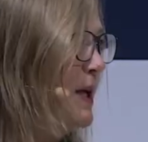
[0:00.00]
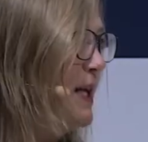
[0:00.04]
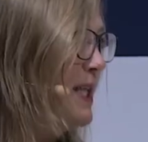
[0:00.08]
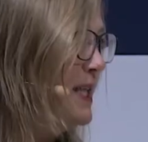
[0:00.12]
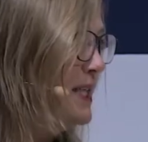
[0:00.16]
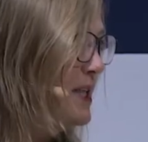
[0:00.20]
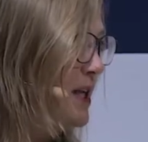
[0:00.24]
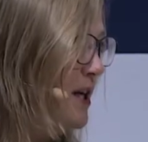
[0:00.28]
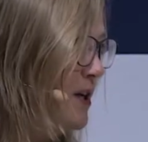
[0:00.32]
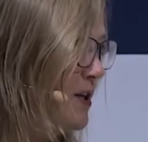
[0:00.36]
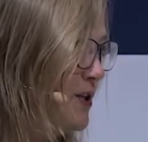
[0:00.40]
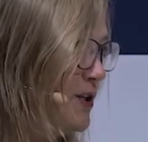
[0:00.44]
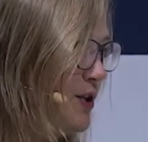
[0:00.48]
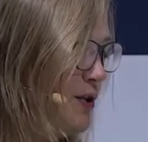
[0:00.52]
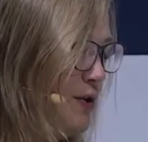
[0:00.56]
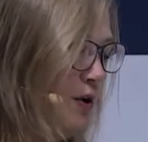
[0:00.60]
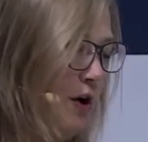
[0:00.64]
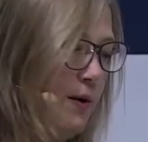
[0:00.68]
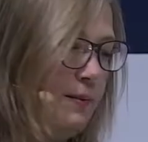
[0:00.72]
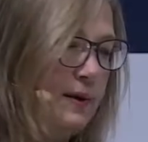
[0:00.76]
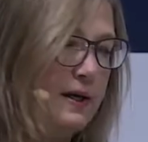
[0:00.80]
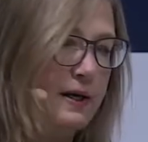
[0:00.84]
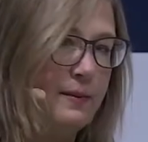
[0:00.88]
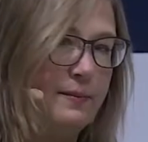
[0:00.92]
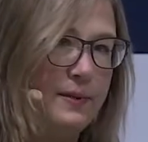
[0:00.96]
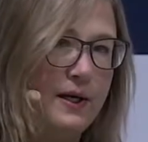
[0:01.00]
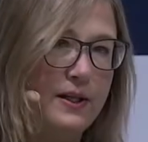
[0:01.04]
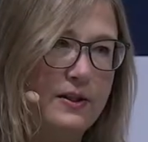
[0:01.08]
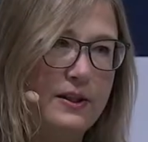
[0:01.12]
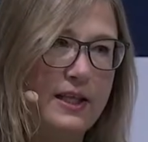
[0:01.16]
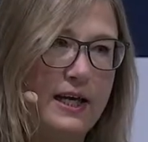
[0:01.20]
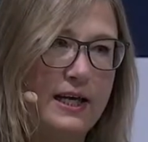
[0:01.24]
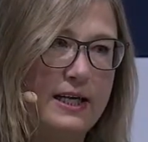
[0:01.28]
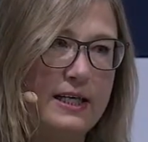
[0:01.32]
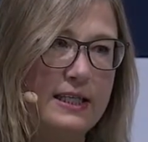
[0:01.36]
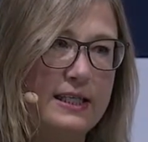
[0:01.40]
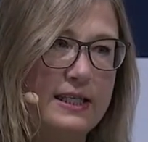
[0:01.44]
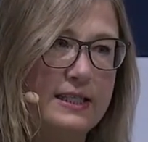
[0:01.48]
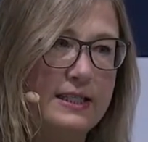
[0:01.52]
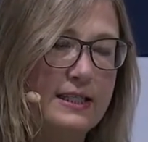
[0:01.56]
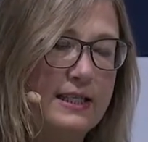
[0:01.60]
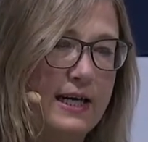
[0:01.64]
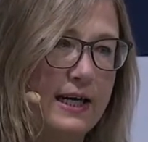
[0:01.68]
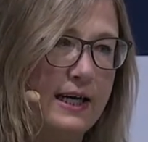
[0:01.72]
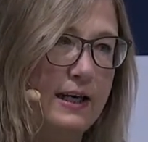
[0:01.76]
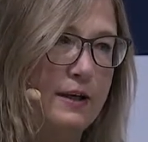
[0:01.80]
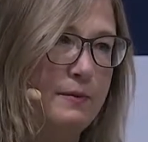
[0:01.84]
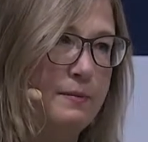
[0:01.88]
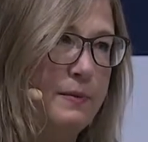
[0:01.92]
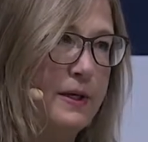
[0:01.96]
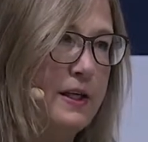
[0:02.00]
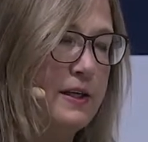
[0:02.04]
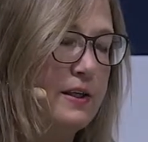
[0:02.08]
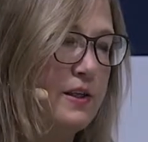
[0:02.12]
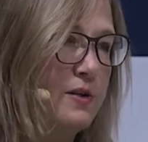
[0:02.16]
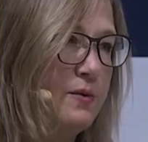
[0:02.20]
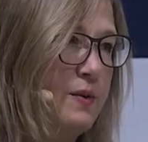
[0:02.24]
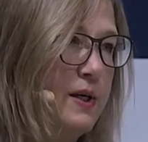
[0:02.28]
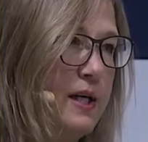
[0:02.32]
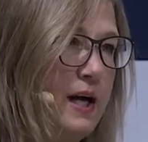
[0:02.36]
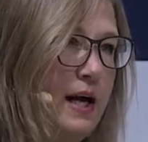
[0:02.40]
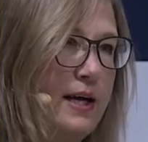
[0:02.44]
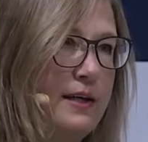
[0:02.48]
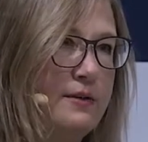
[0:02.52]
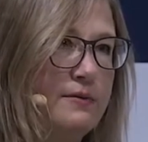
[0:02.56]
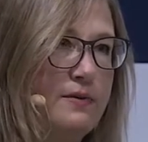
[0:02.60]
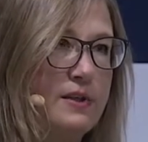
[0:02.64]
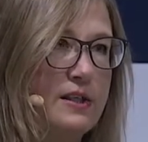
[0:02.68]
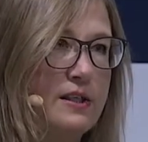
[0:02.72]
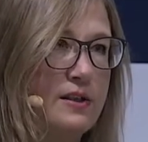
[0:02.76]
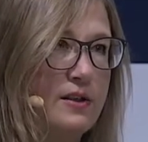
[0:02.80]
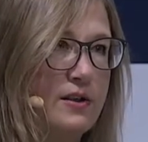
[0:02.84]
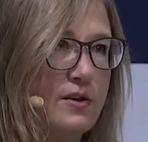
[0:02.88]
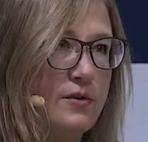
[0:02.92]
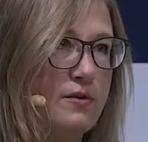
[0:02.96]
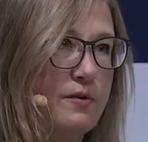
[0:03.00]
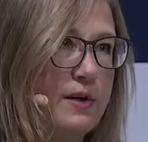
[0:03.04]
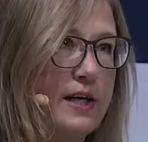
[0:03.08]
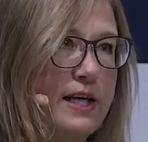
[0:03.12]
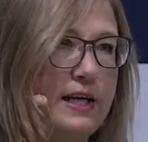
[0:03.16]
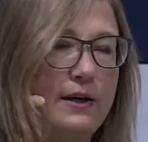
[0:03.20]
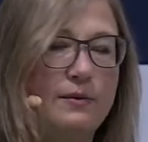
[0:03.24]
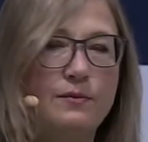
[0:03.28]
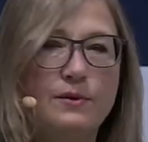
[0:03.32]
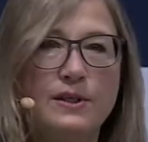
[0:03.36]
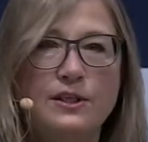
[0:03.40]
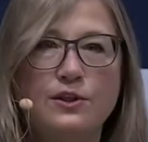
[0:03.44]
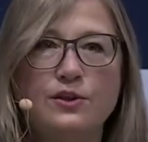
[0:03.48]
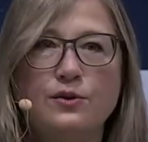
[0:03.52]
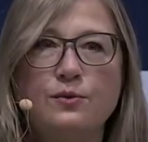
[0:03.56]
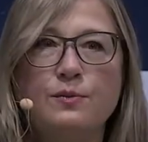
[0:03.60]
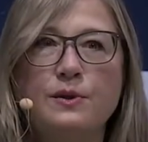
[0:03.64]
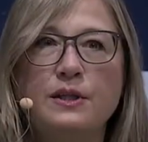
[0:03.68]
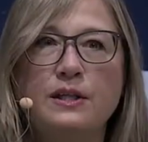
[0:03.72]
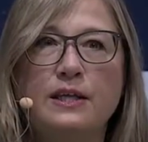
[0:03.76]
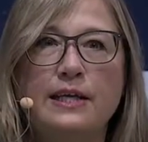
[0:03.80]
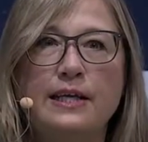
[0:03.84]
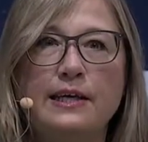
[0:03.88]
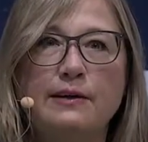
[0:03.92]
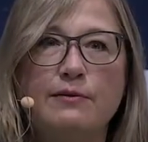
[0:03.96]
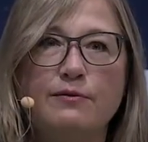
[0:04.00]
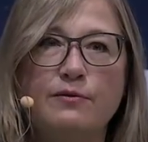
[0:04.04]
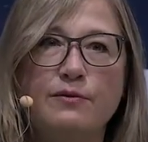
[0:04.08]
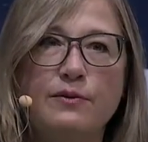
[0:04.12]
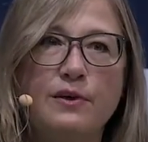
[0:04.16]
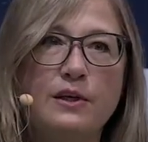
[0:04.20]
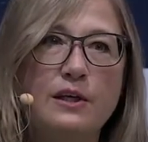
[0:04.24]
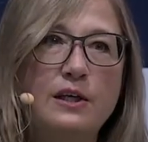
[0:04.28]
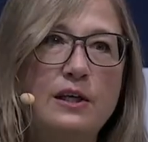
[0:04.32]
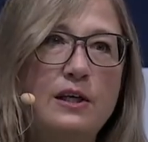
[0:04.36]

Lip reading: going to talk to Norbert about that in a second, because we kind of disagree. We do believe